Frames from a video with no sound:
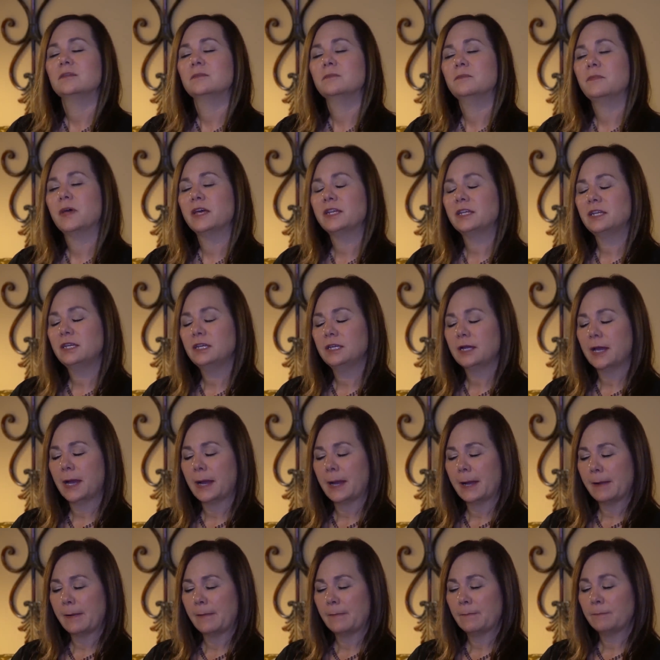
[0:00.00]
Many
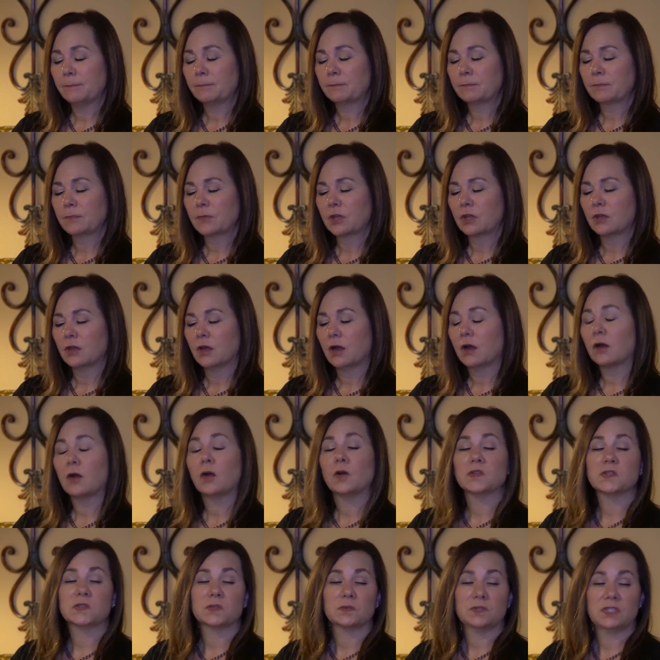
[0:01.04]
um, are
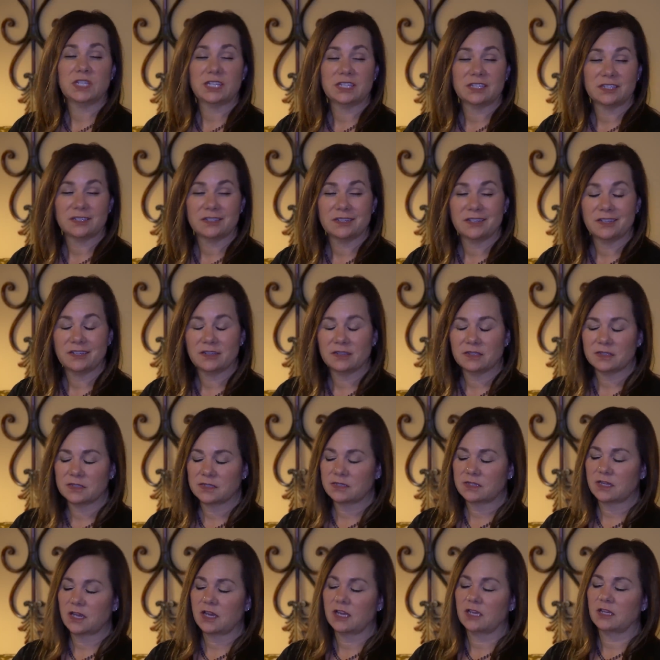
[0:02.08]
also needed in this
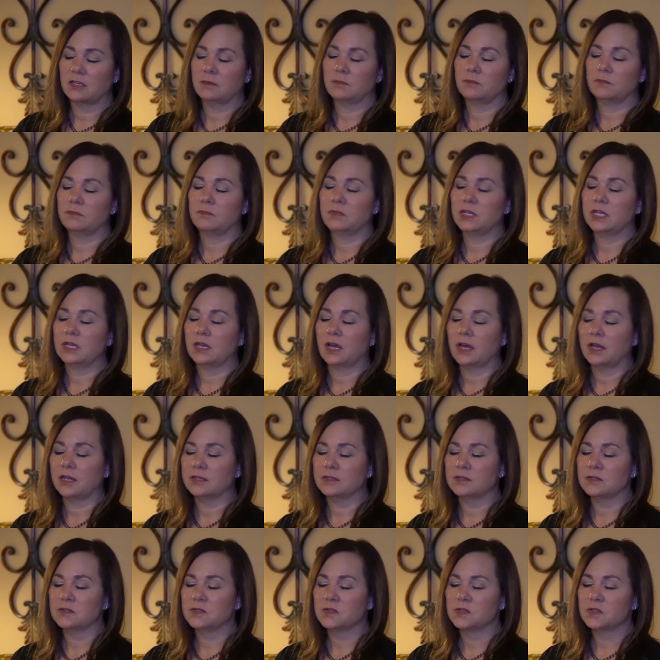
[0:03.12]
time
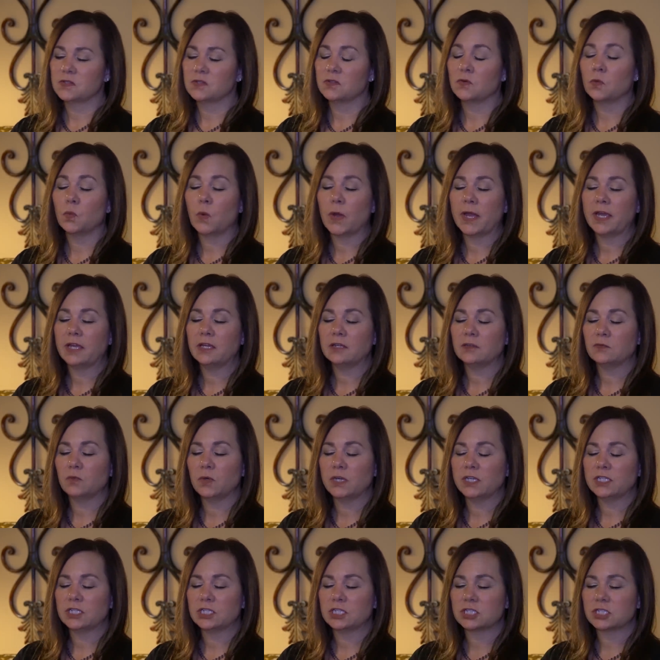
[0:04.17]
because the way in
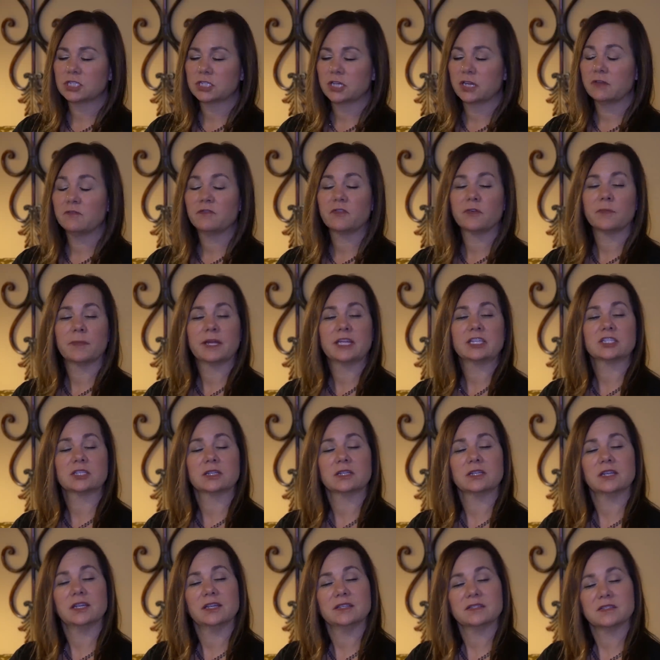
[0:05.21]
which
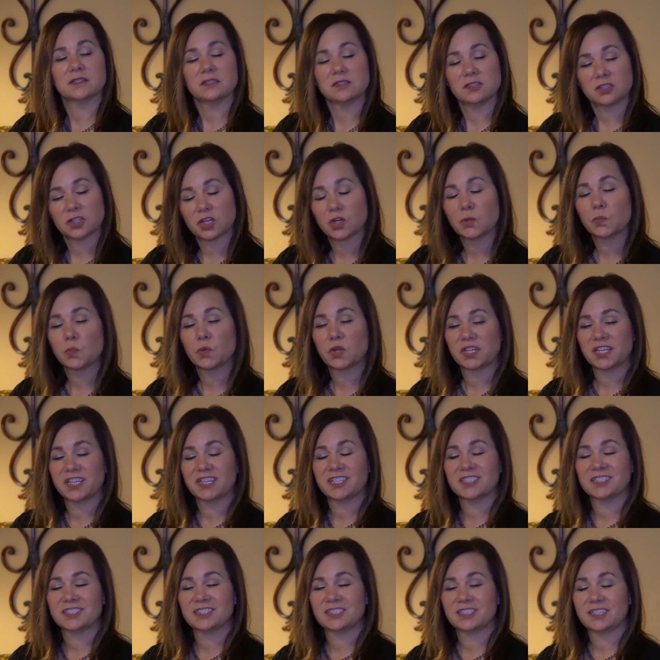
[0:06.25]
information is
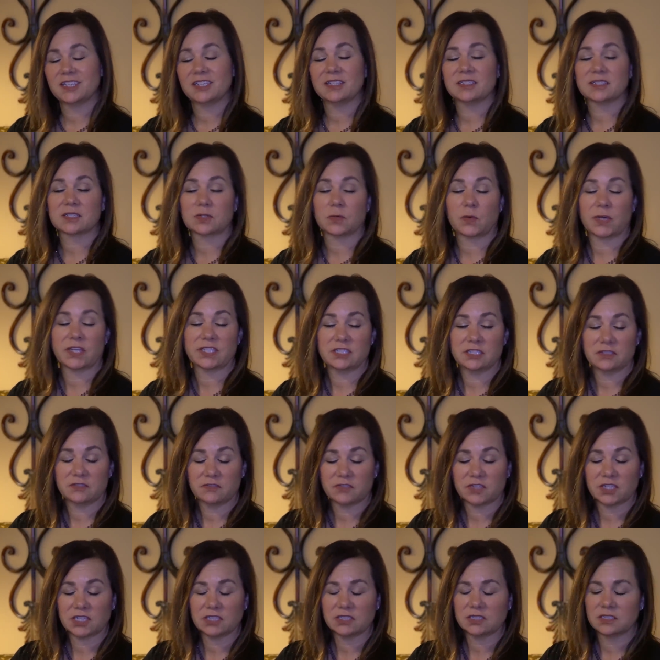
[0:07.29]
interpreted is quite
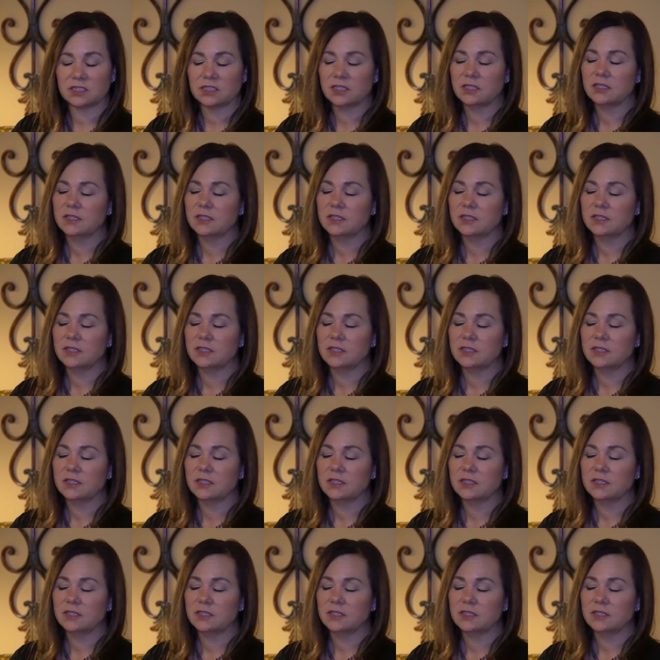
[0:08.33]
different.